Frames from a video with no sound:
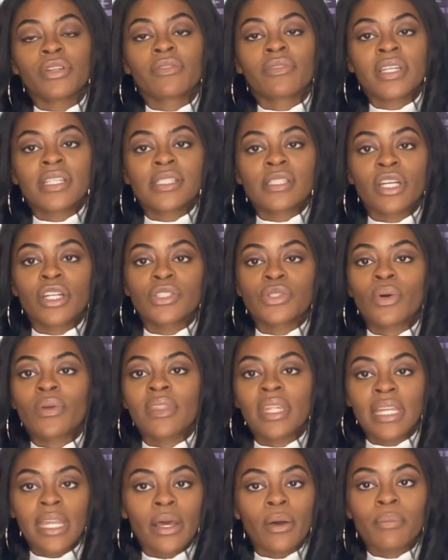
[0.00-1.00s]
research on the
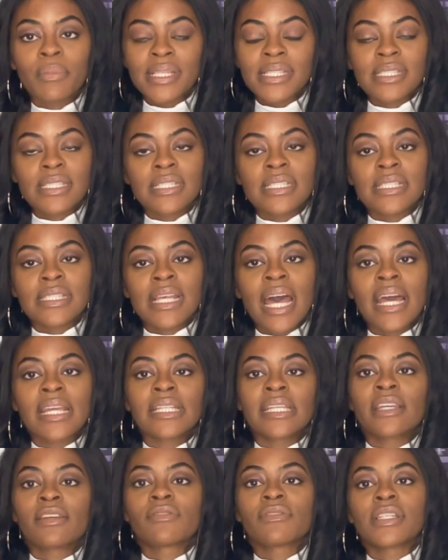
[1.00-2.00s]
nail business. I
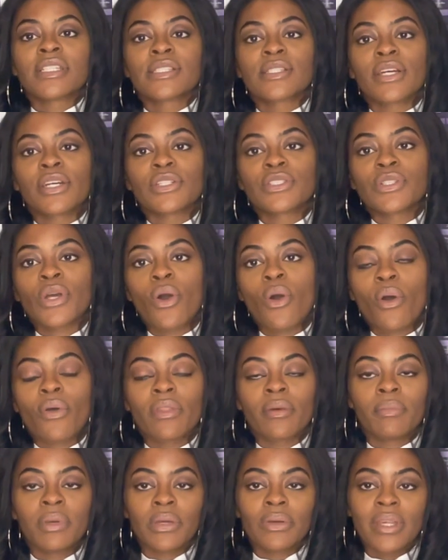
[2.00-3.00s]
did research on the
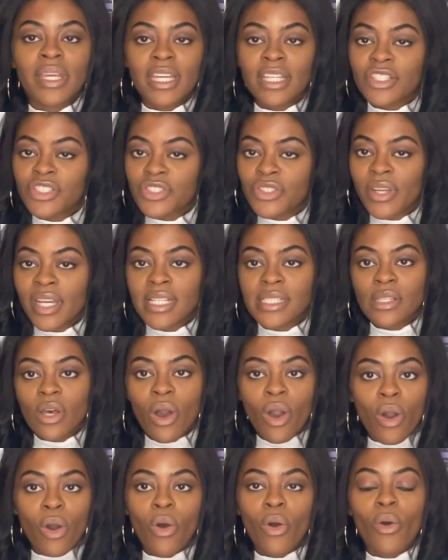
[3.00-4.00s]
beauty industry as a
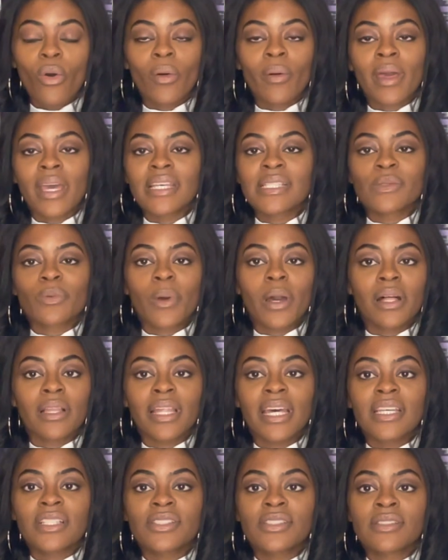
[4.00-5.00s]
whole, as well
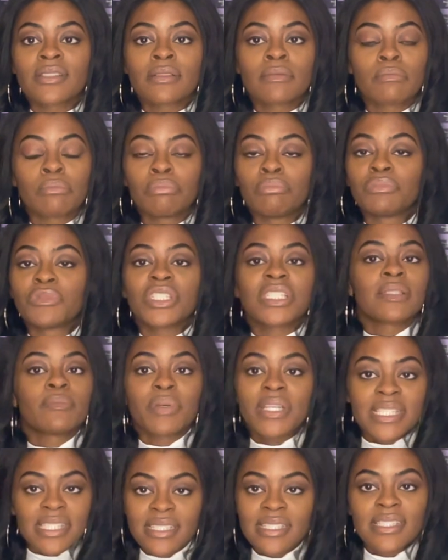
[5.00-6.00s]
as just
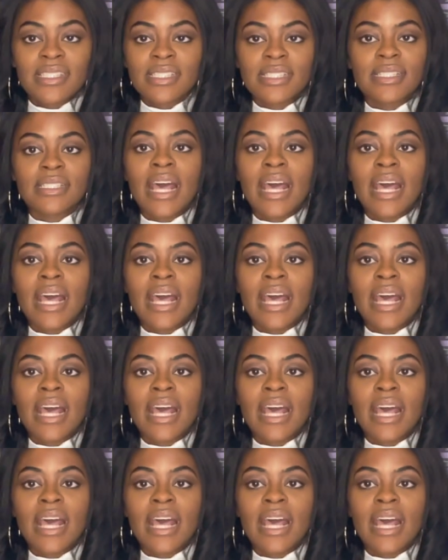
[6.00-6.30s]
businesses.